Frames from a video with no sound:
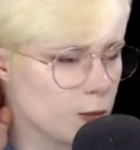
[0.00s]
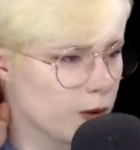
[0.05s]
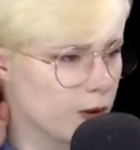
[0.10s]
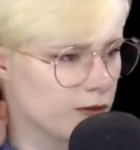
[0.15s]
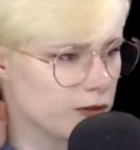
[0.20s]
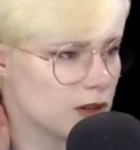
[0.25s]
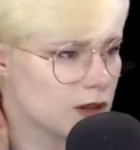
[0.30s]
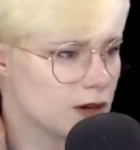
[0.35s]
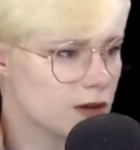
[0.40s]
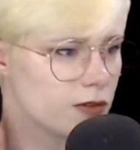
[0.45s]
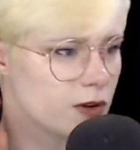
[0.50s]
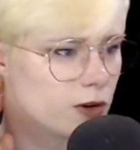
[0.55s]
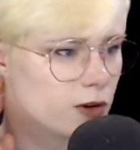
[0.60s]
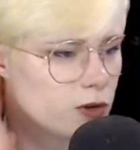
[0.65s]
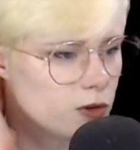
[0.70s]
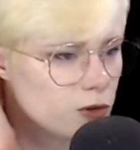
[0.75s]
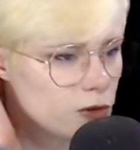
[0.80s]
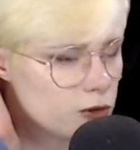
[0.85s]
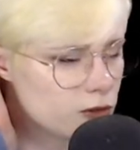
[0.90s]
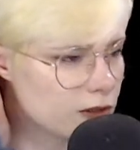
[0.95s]
have a lot of our
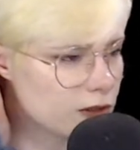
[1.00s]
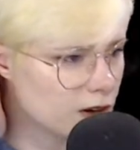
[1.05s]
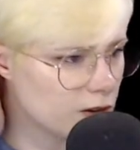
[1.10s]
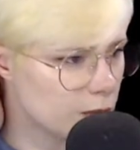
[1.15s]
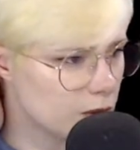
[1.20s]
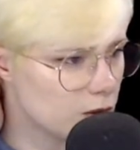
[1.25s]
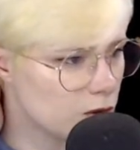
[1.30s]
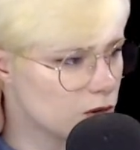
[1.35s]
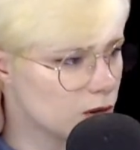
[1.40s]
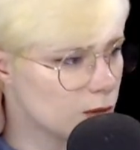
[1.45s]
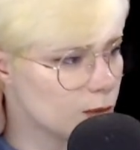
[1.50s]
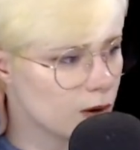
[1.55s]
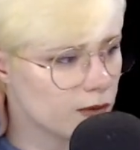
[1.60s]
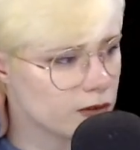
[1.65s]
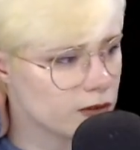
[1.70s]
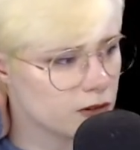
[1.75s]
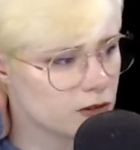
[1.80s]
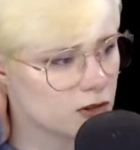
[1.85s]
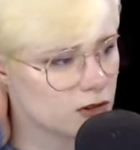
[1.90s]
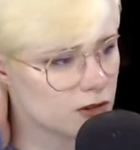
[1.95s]
users that have been using
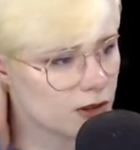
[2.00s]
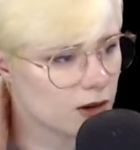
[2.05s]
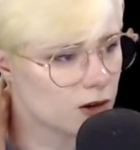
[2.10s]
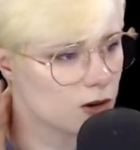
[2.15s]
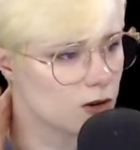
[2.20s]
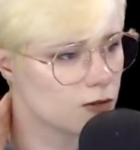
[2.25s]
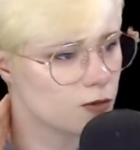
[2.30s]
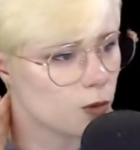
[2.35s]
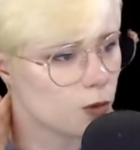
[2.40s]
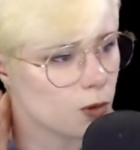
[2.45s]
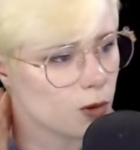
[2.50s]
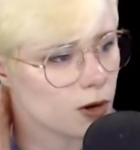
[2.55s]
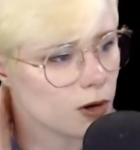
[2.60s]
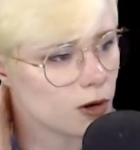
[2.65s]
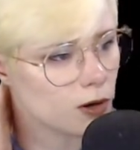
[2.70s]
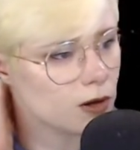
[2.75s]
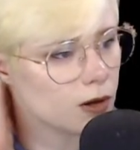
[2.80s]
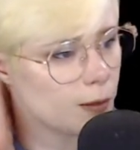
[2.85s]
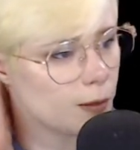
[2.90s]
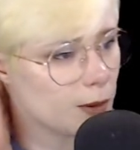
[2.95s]
Marvelous Designer
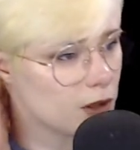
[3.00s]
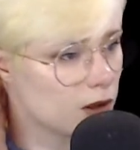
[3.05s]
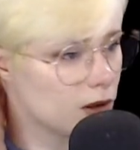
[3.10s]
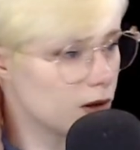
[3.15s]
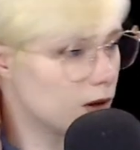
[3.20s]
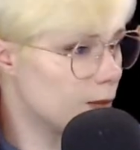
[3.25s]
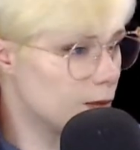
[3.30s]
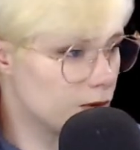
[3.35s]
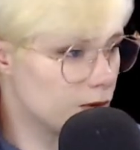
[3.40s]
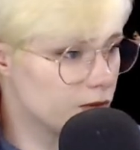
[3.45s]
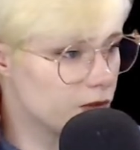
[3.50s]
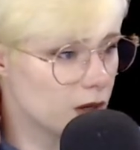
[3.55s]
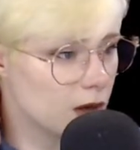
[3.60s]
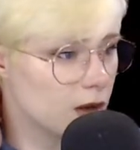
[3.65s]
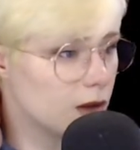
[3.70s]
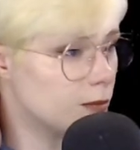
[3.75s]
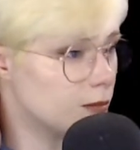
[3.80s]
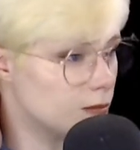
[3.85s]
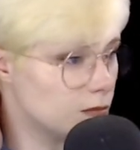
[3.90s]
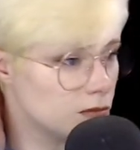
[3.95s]
for a
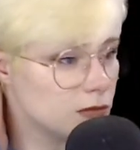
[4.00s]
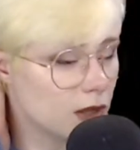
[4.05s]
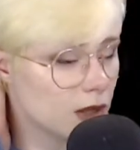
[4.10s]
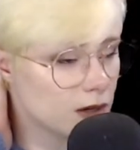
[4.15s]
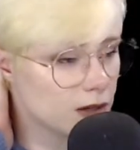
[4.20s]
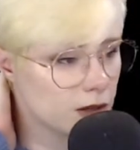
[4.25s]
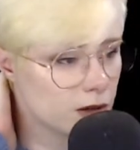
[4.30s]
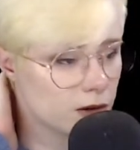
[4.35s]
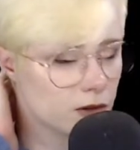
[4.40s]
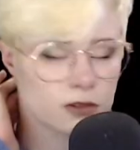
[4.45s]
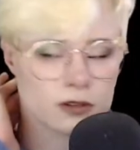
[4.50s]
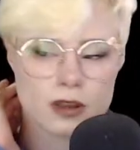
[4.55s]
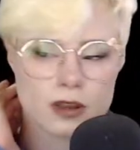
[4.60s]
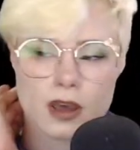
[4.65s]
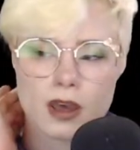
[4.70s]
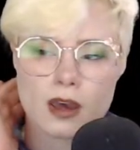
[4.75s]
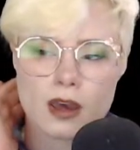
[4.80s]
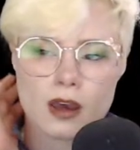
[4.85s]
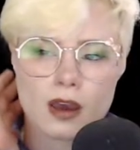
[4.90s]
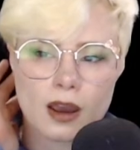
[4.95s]
lot of years,
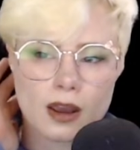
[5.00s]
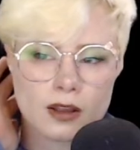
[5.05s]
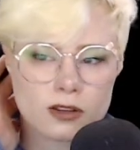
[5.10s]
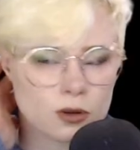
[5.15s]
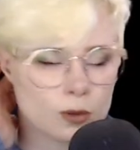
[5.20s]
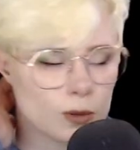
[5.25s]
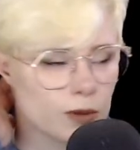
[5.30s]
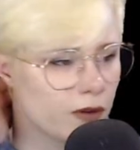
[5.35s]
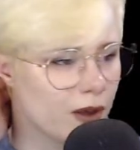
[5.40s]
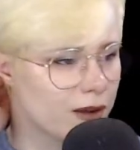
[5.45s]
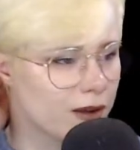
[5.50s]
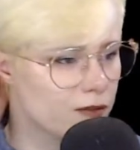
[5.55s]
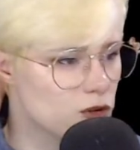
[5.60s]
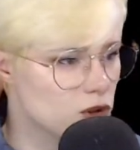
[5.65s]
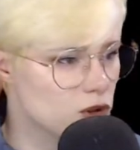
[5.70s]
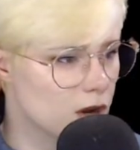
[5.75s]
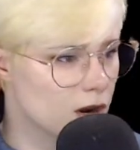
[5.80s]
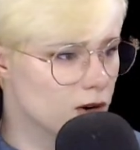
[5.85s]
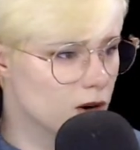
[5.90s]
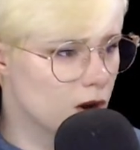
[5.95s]
and so we've kind of
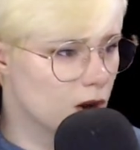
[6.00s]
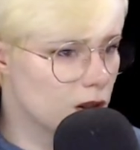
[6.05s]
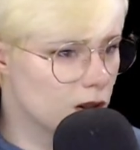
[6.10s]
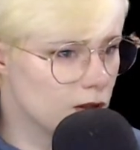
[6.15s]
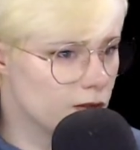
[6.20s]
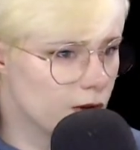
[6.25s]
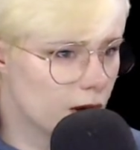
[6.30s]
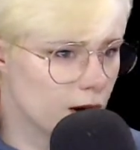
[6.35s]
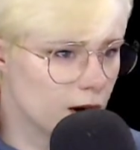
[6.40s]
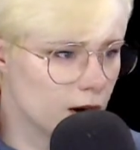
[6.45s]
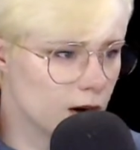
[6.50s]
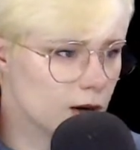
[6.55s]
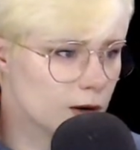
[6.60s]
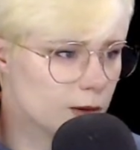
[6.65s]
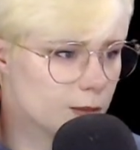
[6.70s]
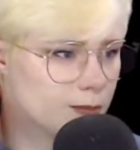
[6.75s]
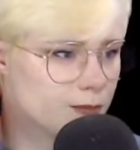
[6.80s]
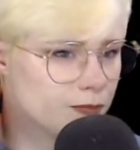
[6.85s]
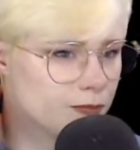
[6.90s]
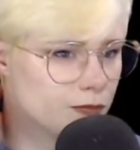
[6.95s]
shared all of
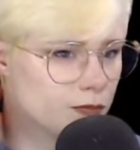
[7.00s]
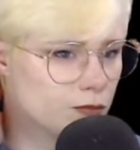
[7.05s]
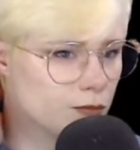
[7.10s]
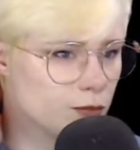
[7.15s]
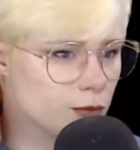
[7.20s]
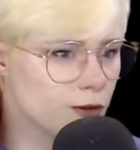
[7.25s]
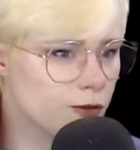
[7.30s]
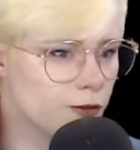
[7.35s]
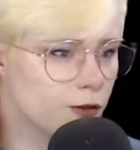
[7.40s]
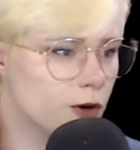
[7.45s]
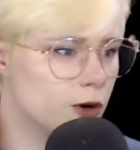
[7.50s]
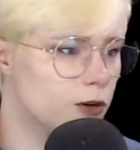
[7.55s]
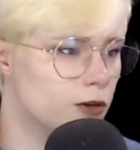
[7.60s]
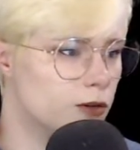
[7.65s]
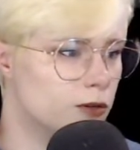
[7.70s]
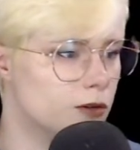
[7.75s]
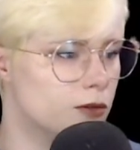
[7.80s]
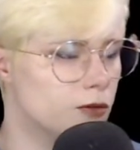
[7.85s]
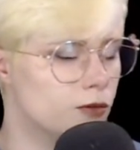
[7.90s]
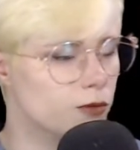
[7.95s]
our
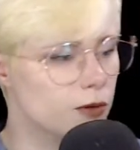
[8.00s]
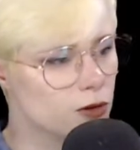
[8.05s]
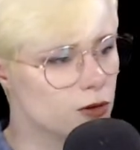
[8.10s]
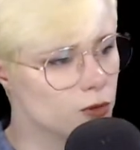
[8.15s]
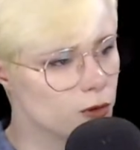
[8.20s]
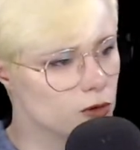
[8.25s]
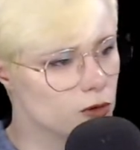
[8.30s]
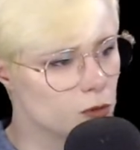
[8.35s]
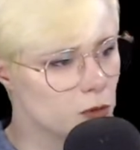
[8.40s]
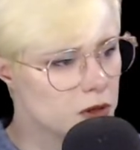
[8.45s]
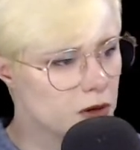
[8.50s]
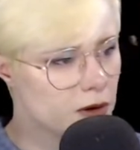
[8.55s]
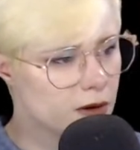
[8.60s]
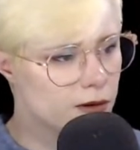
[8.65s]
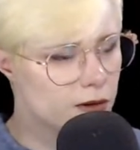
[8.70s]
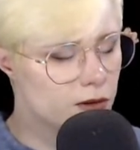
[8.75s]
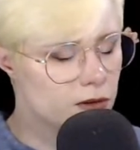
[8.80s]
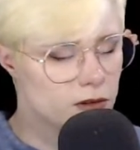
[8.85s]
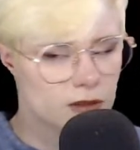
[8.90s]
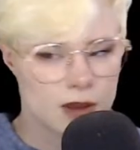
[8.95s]
preferred resource
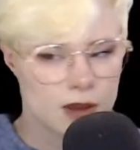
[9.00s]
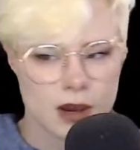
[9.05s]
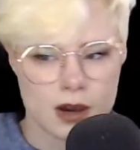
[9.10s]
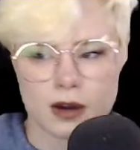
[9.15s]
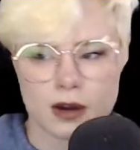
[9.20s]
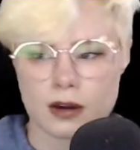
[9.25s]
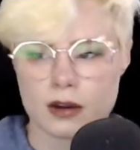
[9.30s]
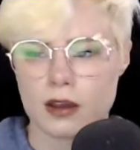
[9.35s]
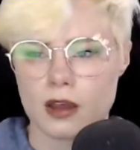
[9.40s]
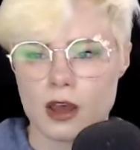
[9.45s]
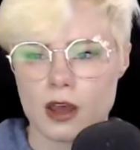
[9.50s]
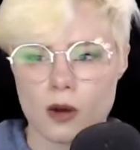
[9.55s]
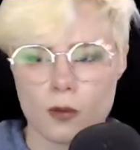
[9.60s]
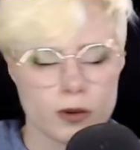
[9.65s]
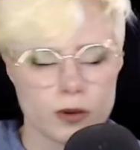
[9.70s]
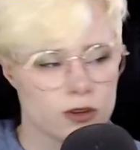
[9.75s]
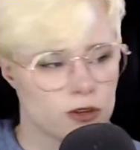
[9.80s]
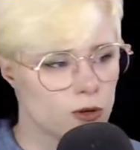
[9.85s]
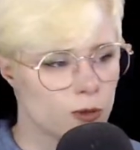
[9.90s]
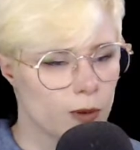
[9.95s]
materials there.
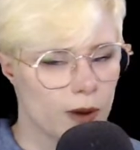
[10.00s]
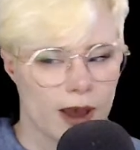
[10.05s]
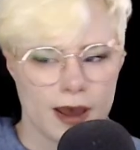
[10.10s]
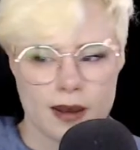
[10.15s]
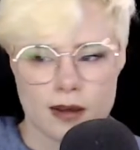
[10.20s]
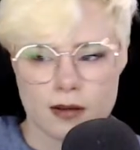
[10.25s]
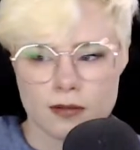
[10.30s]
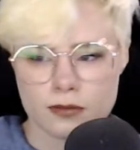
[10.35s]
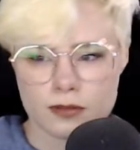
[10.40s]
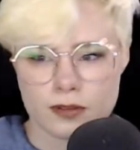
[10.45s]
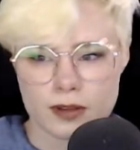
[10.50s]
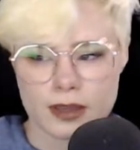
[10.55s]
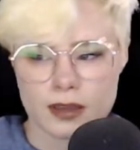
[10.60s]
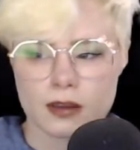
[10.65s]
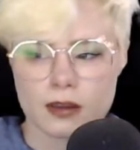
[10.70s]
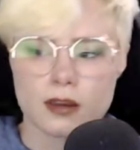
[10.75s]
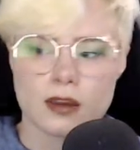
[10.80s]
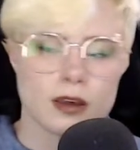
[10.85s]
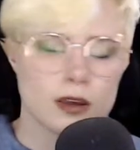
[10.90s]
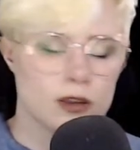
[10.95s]
We do have,
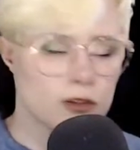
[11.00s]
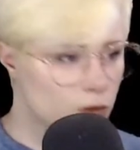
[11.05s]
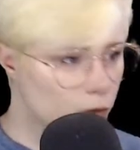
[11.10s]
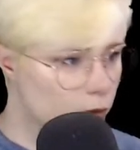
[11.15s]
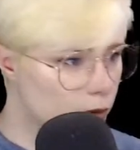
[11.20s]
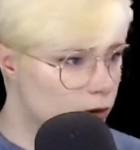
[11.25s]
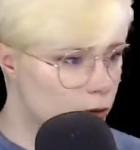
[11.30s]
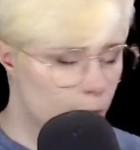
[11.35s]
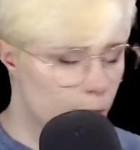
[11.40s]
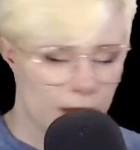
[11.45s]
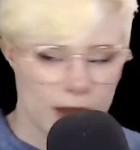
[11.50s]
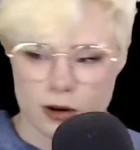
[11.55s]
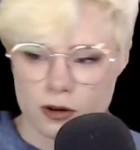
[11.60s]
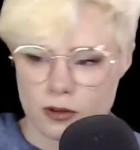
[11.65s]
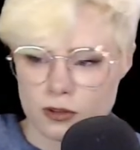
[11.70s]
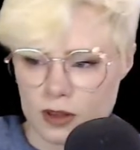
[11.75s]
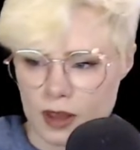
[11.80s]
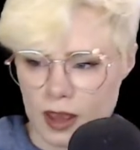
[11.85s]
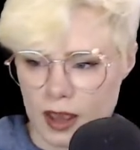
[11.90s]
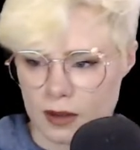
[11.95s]
like, historical
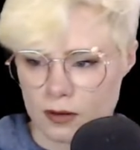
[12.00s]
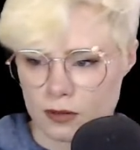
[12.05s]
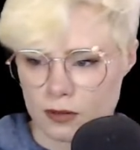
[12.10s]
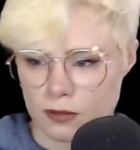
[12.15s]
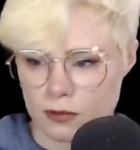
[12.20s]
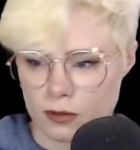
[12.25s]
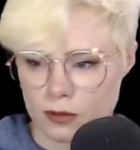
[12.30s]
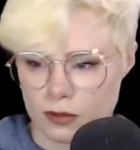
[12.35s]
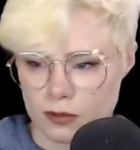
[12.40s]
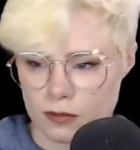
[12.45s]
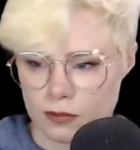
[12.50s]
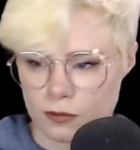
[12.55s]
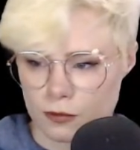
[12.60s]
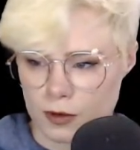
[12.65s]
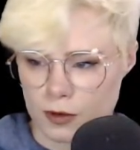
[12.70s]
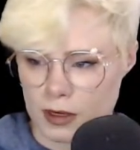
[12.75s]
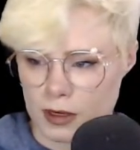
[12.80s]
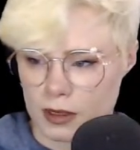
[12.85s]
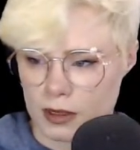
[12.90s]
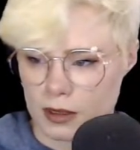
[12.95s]
patterns and
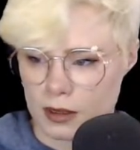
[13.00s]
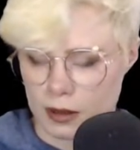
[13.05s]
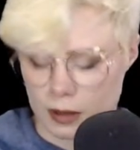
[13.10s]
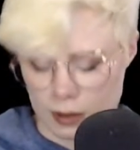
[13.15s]
free